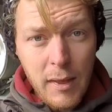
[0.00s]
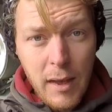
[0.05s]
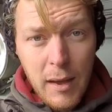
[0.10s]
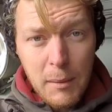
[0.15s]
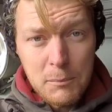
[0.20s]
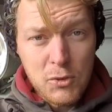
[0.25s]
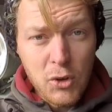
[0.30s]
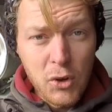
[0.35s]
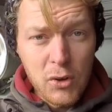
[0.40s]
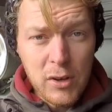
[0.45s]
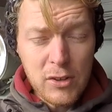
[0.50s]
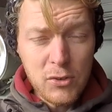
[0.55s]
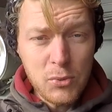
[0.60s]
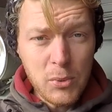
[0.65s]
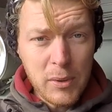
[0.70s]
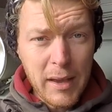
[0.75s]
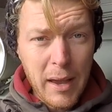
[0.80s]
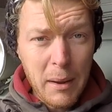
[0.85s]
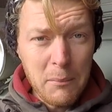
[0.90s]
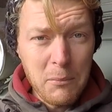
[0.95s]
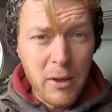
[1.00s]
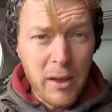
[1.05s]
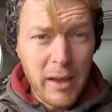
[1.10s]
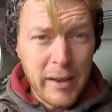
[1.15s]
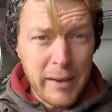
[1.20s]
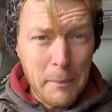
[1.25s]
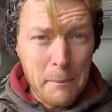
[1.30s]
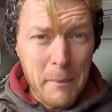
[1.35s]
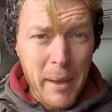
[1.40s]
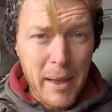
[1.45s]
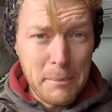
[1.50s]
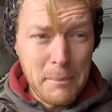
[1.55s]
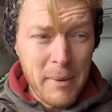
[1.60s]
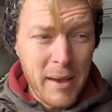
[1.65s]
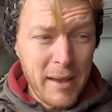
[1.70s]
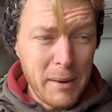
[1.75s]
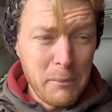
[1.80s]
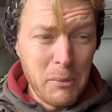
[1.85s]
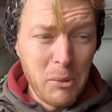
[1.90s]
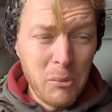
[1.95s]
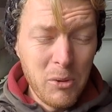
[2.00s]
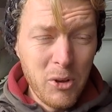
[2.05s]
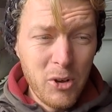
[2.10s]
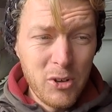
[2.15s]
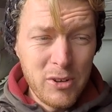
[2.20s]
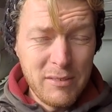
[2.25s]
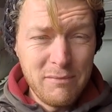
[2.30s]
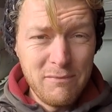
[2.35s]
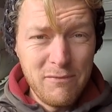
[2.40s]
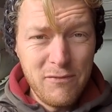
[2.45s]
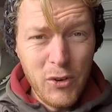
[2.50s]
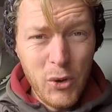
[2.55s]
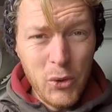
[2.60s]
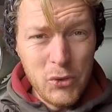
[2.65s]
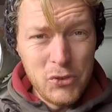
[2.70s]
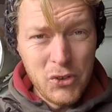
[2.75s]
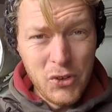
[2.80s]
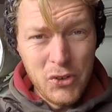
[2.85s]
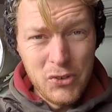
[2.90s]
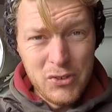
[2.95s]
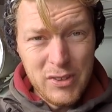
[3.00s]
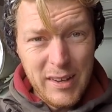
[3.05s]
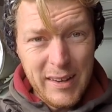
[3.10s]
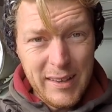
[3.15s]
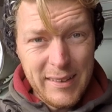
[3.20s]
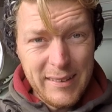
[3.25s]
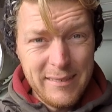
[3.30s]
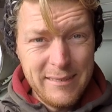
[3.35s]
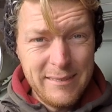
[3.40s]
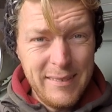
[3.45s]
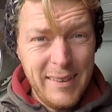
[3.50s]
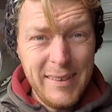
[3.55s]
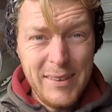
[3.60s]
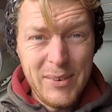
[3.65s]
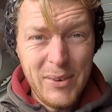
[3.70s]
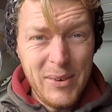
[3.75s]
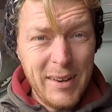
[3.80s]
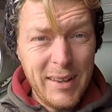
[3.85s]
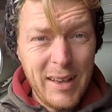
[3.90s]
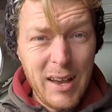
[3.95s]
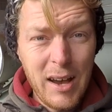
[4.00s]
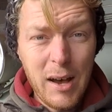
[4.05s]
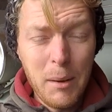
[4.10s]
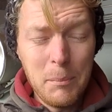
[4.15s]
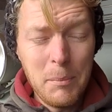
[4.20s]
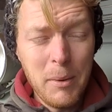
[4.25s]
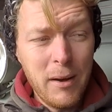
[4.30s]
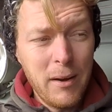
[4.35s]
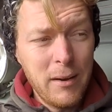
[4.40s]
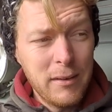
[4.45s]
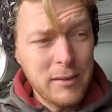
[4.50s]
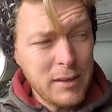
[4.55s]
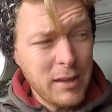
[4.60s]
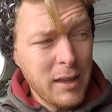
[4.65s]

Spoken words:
I'm talking to a camera like a madman. I'm uploading photos in a car park.